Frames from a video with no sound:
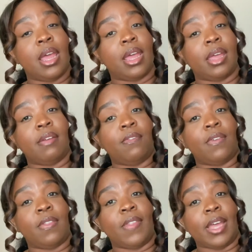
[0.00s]
if
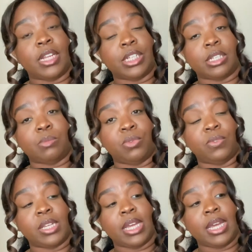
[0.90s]
they just
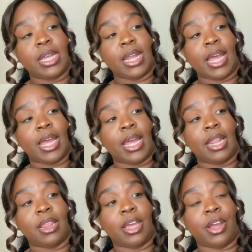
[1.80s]
moved in
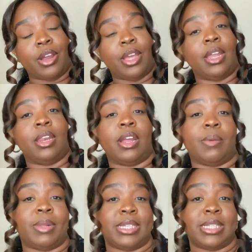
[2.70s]
and they're getting their
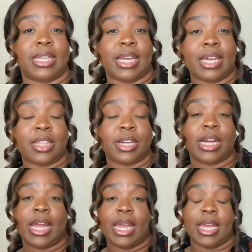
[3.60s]
place
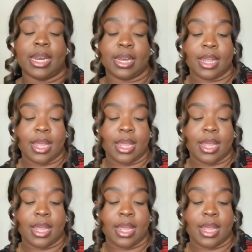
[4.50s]
together. And